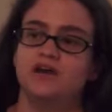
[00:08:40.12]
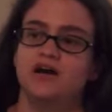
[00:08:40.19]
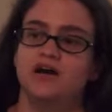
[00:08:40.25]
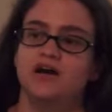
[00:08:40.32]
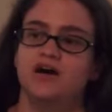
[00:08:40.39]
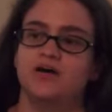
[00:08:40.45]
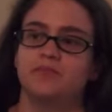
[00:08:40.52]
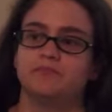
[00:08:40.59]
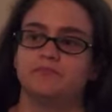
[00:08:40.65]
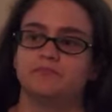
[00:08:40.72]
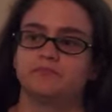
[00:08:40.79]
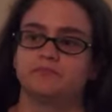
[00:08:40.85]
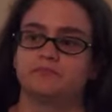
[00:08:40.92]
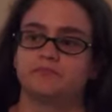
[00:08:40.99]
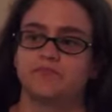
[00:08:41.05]
Um,
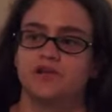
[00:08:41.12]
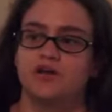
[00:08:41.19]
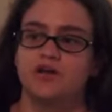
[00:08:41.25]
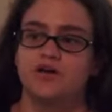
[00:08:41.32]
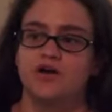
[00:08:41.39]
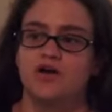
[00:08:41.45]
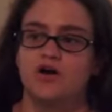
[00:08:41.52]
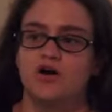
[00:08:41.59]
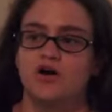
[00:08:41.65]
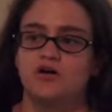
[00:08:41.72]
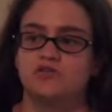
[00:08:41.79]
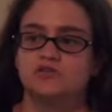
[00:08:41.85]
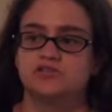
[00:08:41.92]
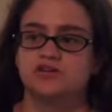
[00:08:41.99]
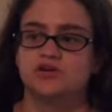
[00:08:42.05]

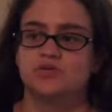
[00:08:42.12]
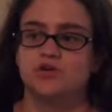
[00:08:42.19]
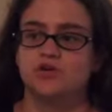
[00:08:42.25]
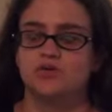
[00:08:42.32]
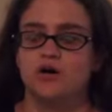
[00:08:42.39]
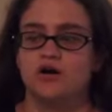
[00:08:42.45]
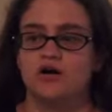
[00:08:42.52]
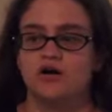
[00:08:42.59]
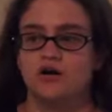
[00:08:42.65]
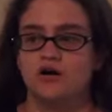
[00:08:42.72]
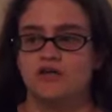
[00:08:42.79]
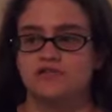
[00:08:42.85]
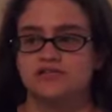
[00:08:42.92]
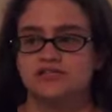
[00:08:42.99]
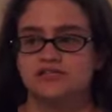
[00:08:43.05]
also, when you are
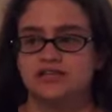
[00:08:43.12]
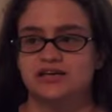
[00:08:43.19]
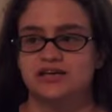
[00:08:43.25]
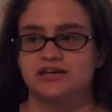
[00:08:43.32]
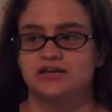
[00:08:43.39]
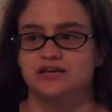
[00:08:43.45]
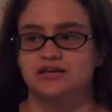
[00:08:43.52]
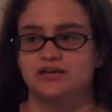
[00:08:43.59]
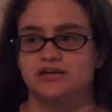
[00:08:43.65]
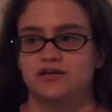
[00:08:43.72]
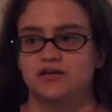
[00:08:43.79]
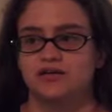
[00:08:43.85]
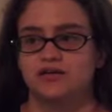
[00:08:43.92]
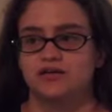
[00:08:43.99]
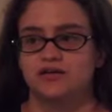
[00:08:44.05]
harvesting,
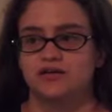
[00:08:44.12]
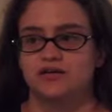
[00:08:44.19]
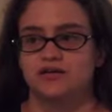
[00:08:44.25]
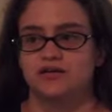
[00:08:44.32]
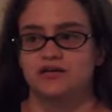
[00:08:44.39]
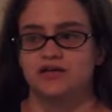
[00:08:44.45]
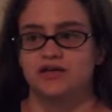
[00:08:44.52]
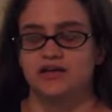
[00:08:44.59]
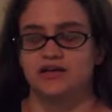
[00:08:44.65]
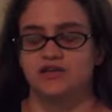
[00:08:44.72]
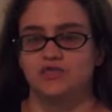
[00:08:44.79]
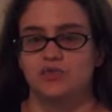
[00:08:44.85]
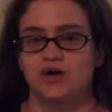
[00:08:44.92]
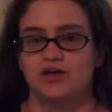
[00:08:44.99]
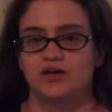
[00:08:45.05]

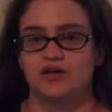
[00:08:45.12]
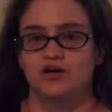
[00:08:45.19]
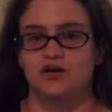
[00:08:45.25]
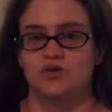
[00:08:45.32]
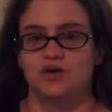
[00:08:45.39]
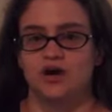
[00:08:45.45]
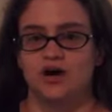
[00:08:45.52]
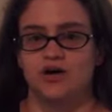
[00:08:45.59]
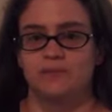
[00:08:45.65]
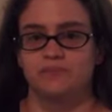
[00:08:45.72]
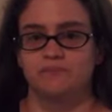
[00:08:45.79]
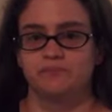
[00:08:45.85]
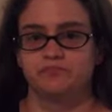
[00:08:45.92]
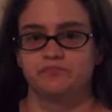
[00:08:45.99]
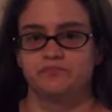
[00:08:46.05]
you want to go
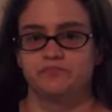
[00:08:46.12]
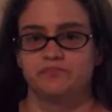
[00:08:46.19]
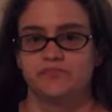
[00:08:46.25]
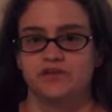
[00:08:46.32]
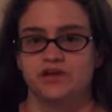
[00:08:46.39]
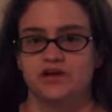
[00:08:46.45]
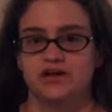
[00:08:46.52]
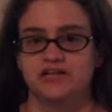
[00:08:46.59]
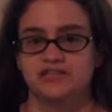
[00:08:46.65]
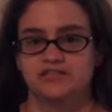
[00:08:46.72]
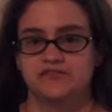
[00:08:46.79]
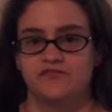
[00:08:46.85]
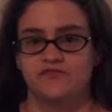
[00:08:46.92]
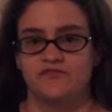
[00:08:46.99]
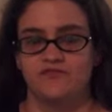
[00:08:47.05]
um,
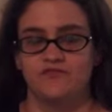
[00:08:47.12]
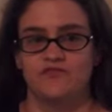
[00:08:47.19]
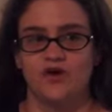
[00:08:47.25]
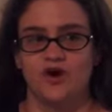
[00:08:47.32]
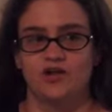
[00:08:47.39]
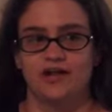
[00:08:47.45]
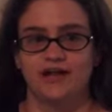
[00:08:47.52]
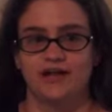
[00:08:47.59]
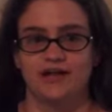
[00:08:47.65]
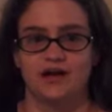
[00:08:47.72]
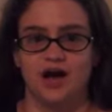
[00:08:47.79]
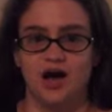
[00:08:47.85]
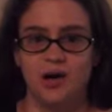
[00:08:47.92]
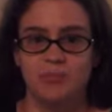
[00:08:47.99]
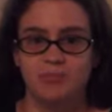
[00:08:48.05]
as far like
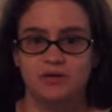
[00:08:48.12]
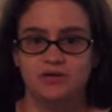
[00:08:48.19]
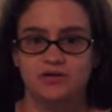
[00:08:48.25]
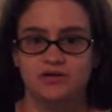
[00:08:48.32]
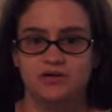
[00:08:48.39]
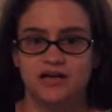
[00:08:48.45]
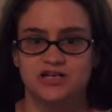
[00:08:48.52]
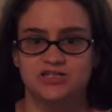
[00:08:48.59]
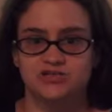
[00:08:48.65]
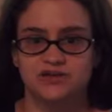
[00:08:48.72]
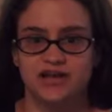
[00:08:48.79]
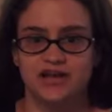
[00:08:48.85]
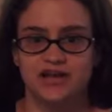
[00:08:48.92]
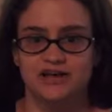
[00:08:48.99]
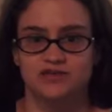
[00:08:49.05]
up as you
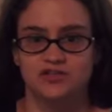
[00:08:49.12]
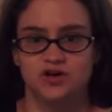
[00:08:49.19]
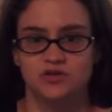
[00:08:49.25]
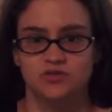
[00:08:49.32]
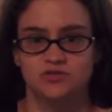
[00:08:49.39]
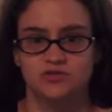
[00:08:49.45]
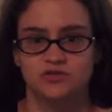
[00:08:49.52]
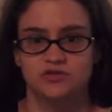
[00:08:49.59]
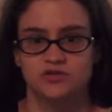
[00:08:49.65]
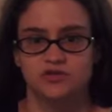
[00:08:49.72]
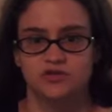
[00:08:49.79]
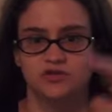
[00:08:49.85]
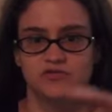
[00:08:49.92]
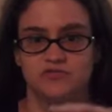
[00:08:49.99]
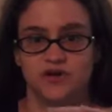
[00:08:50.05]
can. Don't
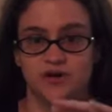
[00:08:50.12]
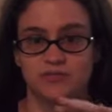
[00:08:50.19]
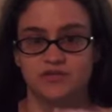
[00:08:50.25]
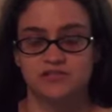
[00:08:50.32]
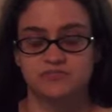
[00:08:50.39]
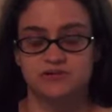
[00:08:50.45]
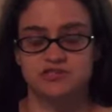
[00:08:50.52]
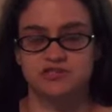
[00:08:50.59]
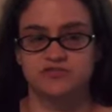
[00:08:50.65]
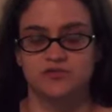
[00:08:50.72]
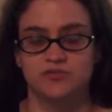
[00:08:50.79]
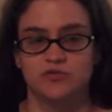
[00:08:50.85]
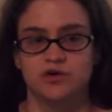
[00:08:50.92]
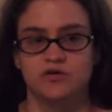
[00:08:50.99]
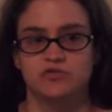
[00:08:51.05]
from especially
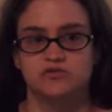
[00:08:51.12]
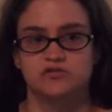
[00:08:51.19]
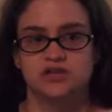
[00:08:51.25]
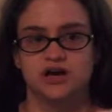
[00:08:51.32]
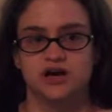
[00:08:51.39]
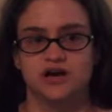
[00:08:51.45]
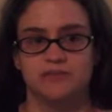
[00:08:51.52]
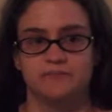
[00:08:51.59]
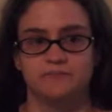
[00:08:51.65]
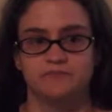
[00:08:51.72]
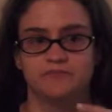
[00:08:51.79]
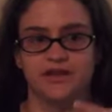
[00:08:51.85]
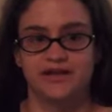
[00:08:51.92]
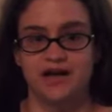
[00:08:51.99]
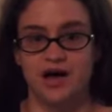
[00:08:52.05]
from roads um,
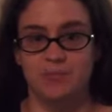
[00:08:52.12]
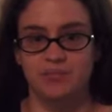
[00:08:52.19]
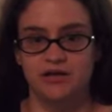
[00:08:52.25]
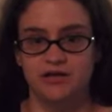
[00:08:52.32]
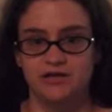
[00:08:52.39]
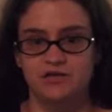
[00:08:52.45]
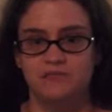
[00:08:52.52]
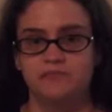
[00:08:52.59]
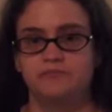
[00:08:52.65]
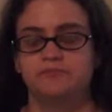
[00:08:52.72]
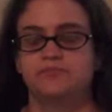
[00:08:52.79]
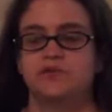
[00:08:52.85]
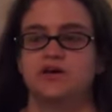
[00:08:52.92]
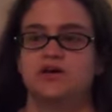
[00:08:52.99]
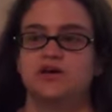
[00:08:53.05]
like uphill
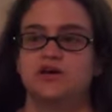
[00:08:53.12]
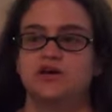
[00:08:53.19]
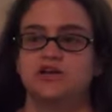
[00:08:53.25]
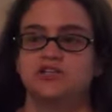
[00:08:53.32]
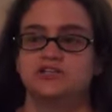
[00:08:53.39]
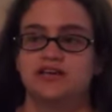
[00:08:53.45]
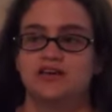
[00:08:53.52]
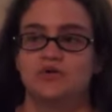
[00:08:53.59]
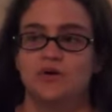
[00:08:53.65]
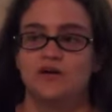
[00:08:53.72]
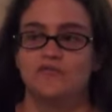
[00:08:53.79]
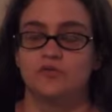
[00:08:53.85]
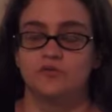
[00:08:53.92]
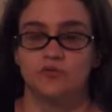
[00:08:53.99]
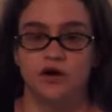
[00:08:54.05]
to get
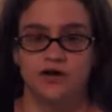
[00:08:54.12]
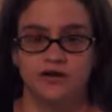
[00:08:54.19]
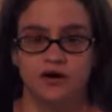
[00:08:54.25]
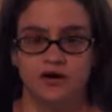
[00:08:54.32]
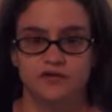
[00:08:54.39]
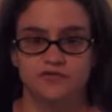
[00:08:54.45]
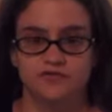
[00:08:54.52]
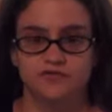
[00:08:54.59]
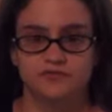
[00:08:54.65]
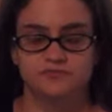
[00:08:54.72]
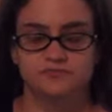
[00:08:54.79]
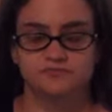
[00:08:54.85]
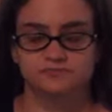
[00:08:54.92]
away from runoff.